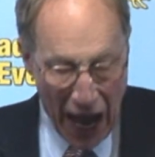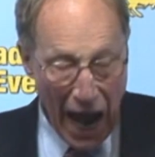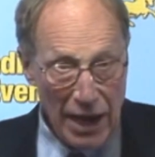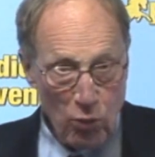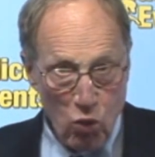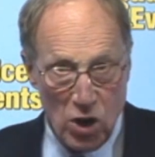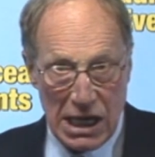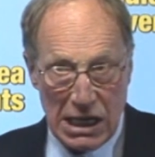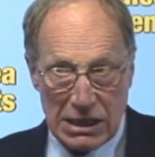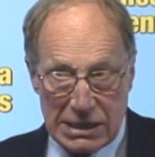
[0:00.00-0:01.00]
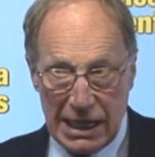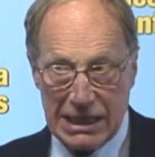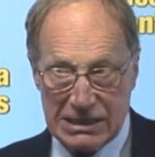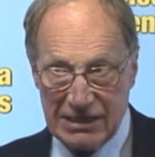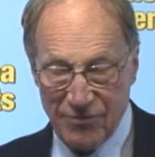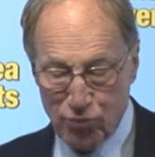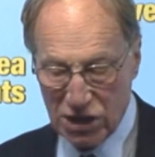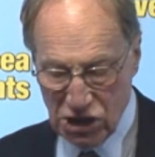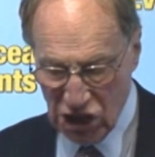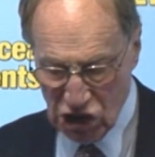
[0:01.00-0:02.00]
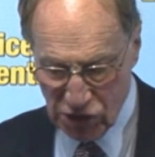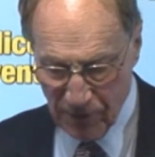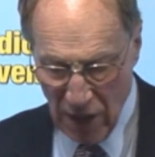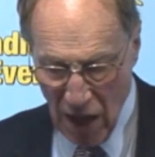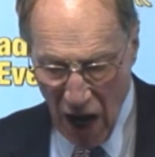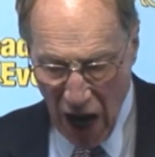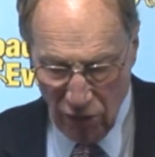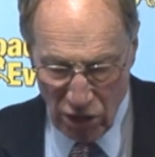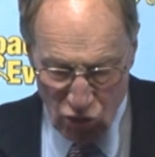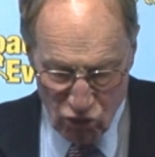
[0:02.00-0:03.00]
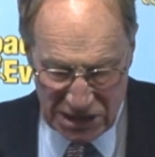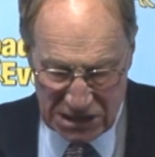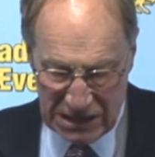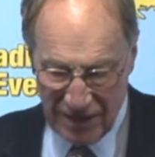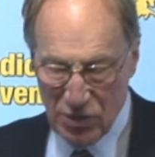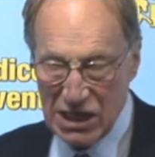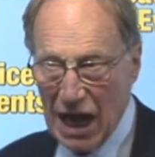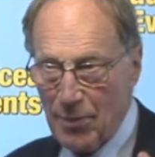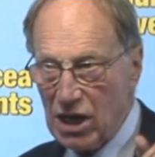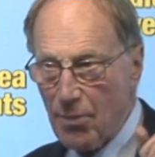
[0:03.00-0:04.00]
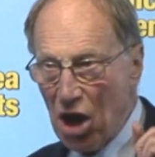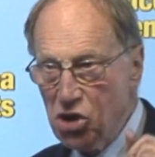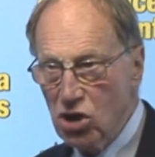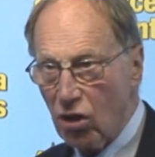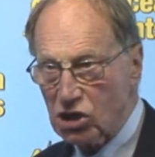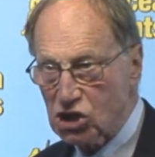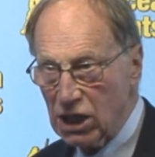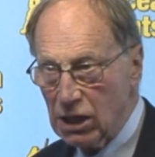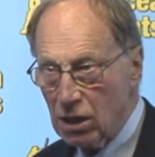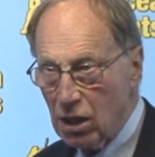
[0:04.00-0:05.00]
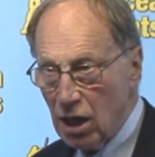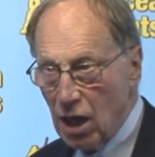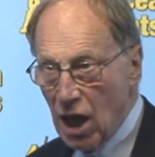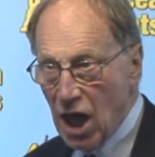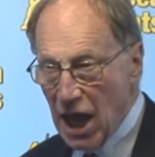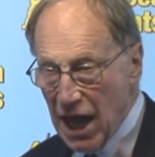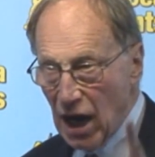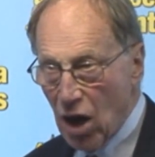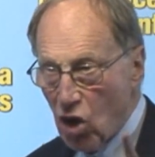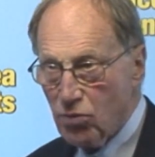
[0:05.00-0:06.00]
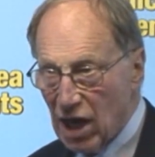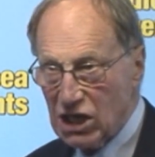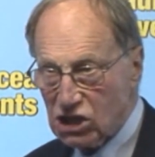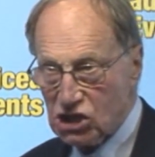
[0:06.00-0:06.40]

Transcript: And we native British are at risk of becoming a minority in our own major